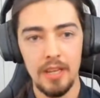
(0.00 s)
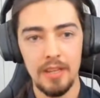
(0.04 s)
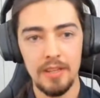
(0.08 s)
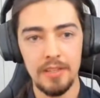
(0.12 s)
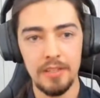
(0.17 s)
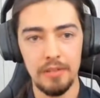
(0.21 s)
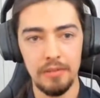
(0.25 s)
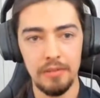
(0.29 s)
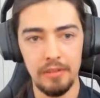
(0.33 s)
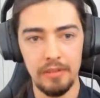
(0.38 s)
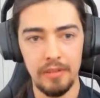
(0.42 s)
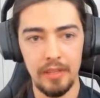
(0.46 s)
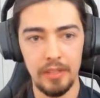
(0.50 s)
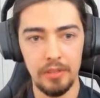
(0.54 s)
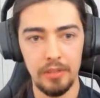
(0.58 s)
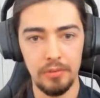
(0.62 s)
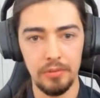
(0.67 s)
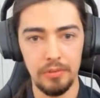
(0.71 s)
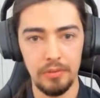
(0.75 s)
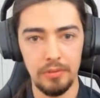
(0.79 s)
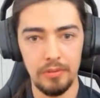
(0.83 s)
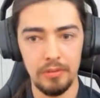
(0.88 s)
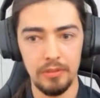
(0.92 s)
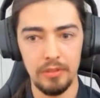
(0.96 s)
so that they
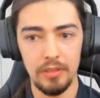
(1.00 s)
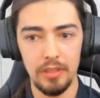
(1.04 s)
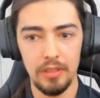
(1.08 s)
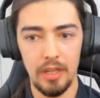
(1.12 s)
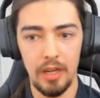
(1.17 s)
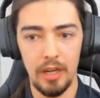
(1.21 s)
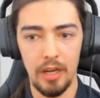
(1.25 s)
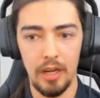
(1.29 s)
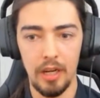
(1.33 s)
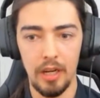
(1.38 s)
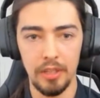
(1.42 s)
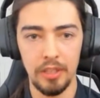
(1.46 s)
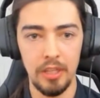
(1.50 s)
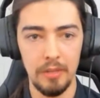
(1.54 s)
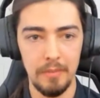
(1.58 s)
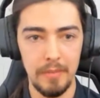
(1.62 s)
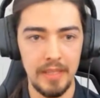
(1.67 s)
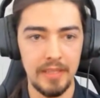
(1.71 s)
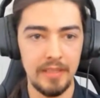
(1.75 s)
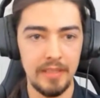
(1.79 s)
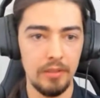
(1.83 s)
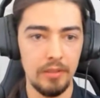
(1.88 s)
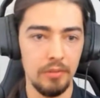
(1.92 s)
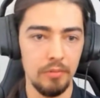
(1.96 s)
all are
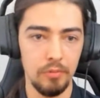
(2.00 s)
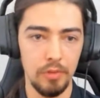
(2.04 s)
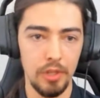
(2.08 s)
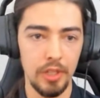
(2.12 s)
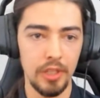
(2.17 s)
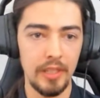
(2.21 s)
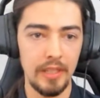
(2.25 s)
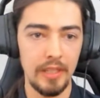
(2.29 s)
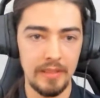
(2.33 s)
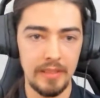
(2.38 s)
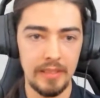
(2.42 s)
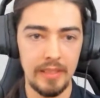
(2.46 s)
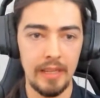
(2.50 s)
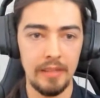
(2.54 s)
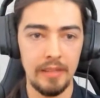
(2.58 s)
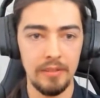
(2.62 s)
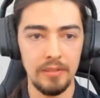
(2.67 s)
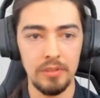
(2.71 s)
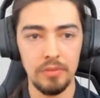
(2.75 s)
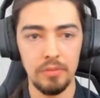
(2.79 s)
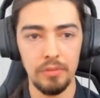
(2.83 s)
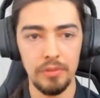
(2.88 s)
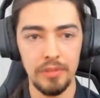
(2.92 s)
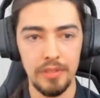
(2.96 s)
committed on working together
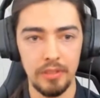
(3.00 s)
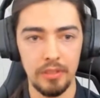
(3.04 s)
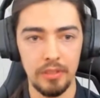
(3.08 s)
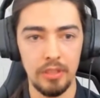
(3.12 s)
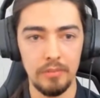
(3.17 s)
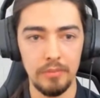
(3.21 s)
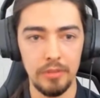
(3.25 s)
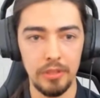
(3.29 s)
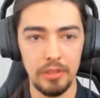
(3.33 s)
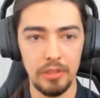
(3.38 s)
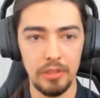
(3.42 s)
towards a common